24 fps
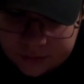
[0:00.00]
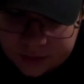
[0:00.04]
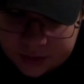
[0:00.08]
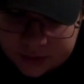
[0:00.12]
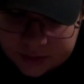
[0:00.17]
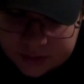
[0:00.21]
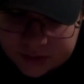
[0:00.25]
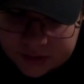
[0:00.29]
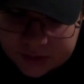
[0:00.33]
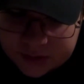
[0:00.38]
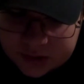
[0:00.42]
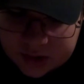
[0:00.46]

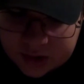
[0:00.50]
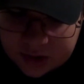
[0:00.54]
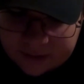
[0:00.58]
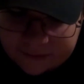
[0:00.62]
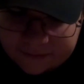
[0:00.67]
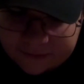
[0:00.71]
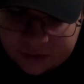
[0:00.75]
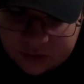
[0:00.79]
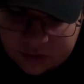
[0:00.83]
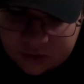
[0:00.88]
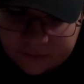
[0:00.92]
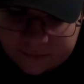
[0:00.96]
and
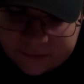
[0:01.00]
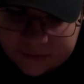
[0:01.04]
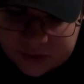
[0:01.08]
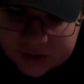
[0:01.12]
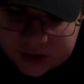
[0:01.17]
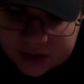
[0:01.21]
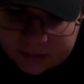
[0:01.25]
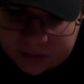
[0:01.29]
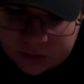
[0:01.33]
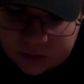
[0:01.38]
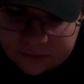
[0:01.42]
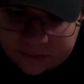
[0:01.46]
stuff. You know,
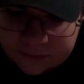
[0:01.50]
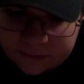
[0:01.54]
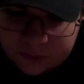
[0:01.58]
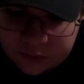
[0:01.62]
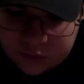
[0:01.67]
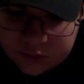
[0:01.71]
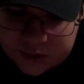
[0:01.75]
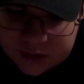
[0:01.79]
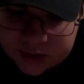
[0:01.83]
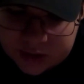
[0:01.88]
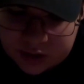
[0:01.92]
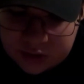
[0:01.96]
obviously I'm not
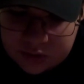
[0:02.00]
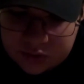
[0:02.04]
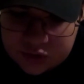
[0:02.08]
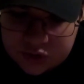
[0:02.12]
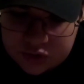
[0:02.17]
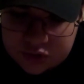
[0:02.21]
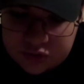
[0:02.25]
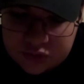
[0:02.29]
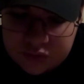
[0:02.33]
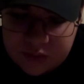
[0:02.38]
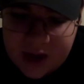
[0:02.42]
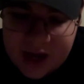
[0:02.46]
forcing you
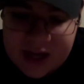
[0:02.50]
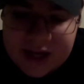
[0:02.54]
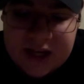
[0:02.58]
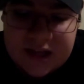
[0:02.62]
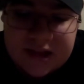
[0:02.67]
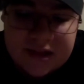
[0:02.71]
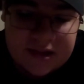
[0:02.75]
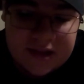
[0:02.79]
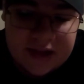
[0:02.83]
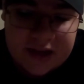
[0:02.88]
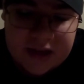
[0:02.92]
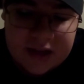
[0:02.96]
to do
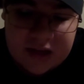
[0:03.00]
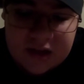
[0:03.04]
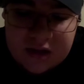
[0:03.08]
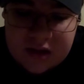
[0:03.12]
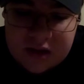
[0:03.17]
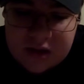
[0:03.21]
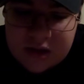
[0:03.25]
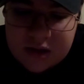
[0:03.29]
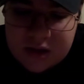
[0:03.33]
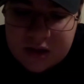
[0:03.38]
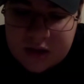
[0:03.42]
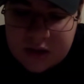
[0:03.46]
anything,
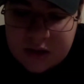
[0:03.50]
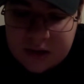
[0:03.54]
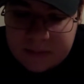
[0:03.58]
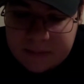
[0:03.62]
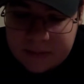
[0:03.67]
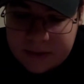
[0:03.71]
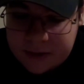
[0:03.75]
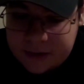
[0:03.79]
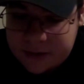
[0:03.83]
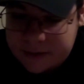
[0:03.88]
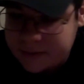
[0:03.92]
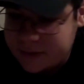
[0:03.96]

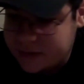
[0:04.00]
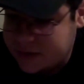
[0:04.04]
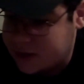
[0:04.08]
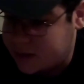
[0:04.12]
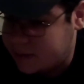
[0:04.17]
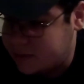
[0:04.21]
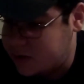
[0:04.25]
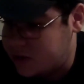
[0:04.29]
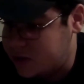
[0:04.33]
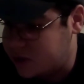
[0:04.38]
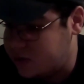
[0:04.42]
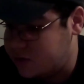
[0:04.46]
but it's
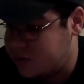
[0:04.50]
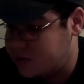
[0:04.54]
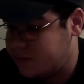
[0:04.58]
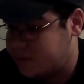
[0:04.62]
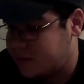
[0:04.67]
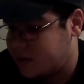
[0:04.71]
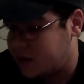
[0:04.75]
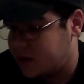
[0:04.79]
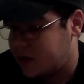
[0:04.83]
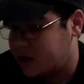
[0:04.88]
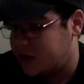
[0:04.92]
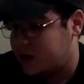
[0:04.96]
up to you.
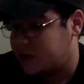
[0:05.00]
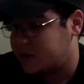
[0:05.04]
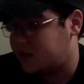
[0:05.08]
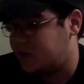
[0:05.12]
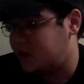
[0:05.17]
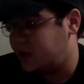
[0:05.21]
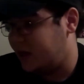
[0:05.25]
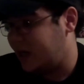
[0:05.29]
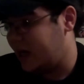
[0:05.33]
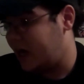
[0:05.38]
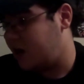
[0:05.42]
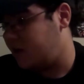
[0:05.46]

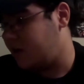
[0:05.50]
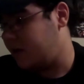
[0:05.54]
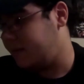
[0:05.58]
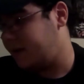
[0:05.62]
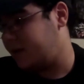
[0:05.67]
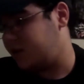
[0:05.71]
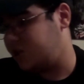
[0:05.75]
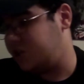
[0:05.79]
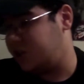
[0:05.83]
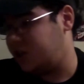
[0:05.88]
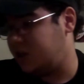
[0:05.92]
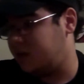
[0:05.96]
So now I'm
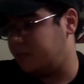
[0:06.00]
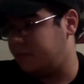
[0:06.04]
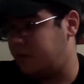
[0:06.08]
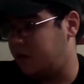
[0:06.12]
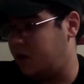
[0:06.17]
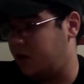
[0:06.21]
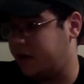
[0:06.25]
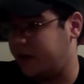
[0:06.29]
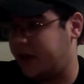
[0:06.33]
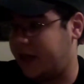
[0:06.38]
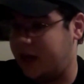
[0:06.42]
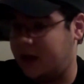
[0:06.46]
actually going to
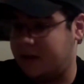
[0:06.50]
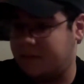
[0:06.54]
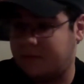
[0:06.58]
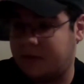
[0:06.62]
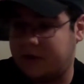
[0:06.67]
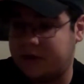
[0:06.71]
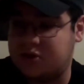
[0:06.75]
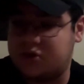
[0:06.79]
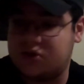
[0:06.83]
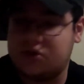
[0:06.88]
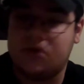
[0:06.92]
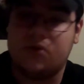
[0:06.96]
plug in
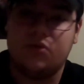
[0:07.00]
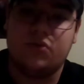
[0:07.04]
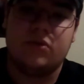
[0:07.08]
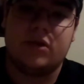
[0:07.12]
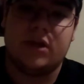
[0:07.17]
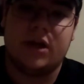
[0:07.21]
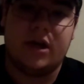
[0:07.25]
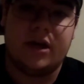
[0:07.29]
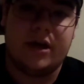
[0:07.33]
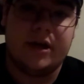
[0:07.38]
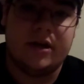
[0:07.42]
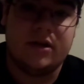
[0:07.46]
my
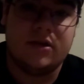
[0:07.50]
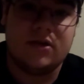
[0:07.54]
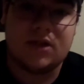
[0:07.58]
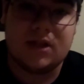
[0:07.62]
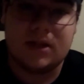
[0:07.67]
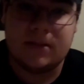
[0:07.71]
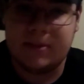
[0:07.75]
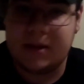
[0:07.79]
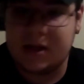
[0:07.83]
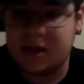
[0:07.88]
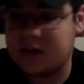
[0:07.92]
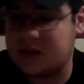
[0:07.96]
soldering iron,
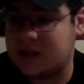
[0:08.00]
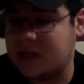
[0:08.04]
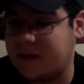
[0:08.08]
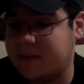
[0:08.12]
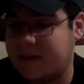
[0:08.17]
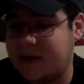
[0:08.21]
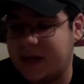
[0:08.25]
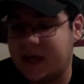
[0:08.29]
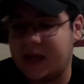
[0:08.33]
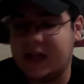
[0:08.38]
so by the time I